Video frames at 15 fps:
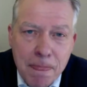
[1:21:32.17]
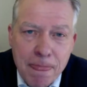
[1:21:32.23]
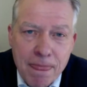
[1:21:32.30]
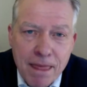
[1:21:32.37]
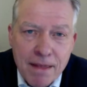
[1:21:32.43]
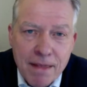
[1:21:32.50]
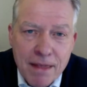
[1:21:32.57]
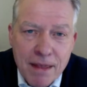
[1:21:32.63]

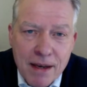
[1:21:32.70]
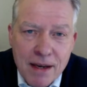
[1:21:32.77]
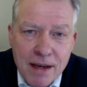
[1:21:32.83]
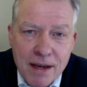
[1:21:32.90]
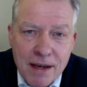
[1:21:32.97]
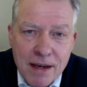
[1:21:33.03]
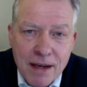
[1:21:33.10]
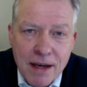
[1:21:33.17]
that
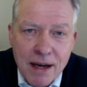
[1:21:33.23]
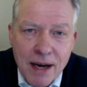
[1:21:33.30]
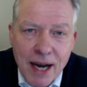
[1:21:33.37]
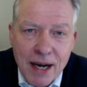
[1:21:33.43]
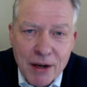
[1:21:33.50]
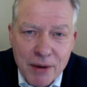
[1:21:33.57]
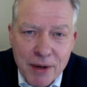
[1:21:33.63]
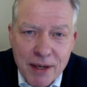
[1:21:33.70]
the
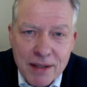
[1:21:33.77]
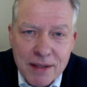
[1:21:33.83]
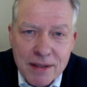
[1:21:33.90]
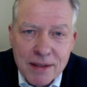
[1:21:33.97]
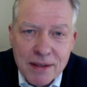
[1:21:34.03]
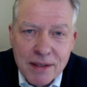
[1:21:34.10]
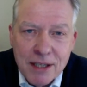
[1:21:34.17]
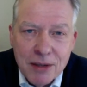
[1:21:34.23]
aggregate
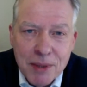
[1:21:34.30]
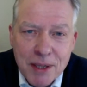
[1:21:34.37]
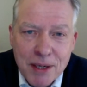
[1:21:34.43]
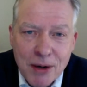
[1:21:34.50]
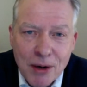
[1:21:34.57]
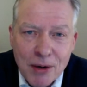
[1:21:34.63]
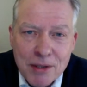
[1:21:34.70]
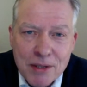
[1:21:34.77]
human
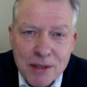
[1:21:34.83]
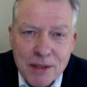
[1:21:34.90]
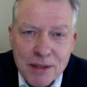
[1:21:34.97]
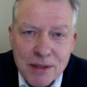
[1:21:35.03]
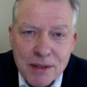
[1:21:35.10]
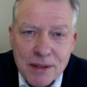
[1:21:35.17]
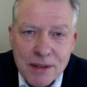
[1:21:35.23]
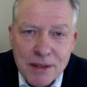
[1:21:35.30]
cost
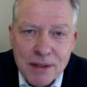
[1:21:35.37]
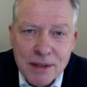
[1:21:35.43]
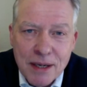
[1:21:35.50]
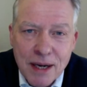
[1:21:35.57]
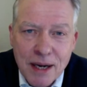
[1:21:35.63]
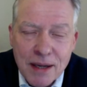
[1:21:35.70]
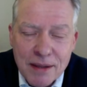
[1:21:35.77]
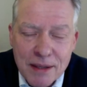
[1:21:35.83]

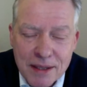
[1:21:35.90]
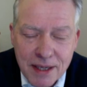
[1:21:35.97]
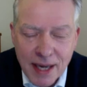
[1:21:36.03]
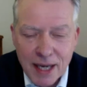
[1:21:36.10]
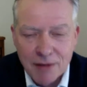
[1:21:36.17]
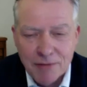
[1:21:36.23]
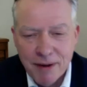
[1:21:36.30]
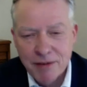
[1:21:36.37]
and the tail
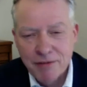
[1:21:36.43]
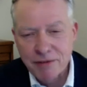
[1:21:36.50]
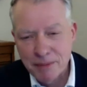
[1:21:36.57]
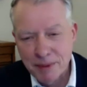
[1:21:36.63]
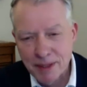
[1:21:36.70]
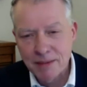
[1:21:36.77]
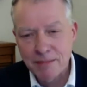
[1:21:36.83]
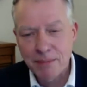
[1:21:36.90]
effect from
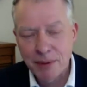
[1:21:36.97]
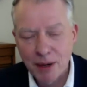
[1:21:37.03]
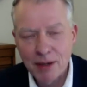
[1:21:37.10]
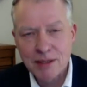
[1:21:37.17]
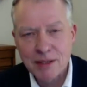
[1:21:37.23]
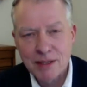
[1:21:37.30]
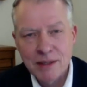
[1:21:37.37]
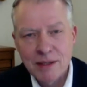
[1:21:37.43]
the
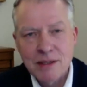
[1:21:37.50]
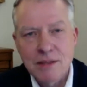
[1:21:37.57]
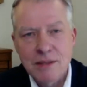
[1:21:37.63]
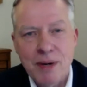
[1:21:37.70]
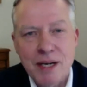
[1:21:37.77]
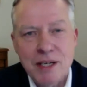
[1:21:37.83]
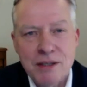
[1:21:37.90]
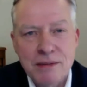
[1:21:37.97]
policy, the
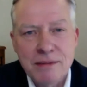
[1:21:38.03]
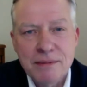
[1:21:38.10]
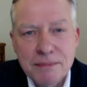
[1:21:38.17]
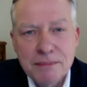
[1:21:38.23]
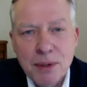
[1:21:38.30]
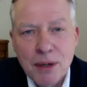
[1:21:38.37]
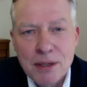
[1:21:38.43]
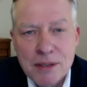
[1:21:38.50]
suppression
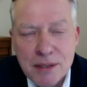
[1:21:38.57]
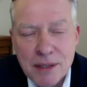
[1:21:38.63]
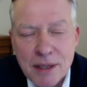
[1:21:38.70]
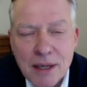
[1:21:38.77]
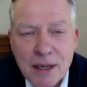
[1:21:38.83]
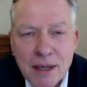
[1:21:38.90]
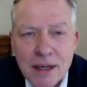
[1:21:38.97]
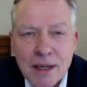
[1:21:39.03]
policy,
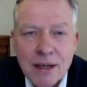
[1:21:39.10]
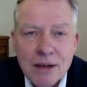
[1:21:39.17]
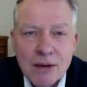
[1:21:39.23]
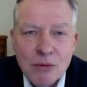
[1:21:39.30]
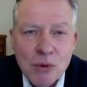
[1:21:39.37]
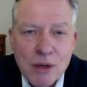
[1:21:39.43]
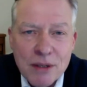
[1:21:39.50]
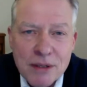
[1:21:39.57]

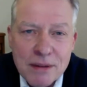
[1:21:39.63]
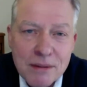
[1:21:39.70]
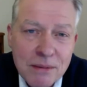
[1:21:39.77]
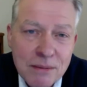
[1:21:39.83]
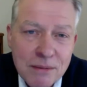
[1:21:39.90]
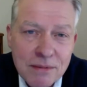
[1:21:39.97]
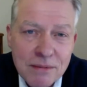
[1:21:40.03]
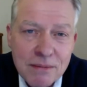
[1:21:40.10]
would
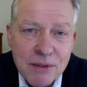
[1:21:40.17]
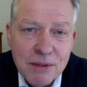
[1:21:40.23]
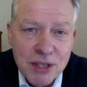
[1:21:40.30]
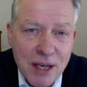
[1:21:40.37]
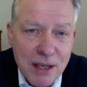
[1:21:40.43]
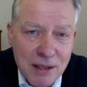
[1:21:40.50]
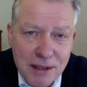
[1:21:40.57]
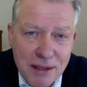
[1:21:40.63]

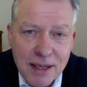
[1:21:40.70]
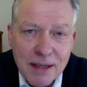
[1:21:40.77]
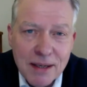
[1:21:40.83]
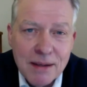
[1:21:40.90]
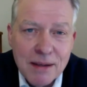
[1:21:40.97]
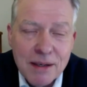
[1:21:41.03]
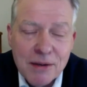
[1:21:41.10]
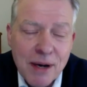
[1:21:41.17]
certainly
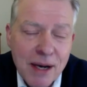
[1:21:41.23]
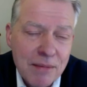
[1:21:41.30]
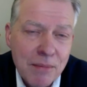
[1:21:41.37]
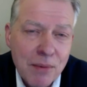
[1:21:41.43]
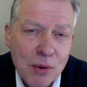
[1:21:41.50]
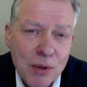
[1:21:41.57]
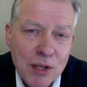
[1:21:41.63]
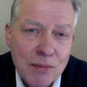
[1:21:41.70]
create
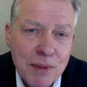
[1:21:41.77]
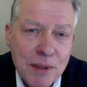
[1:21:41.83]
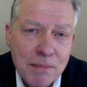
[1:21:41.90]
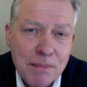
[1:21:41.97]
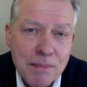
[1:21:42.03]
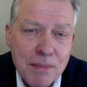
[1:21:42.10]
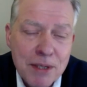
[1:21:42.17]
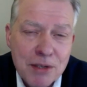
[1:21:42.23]
more human
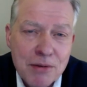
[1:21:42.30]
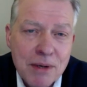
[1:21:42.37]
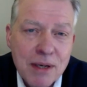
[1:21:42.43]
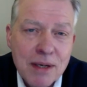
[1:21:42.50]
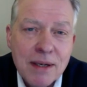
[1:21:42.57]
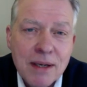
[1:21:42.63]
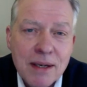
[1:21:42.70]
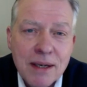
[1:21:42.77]
misery
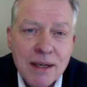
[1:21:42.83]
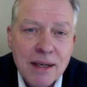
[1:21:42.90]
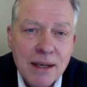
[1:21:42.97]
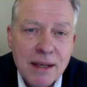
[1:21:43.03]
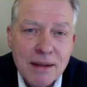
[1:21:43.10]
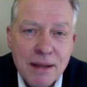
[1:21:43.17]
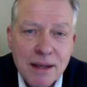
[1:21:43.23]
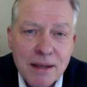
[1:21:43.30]

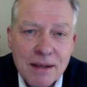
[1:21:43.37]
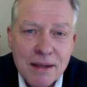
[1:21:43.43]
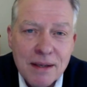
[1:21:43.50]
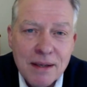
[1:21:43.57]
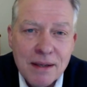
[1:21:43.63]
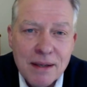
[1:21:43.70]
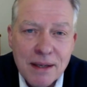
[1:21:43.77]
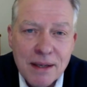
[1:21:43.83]
than
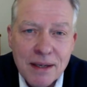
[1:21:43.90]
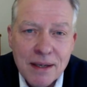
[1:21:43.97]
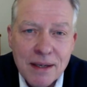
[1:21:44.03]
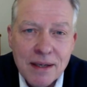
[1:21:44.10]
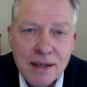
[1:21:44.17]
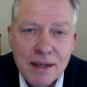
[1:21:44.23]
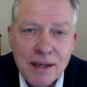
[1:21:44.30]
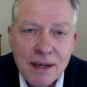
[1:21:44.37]
the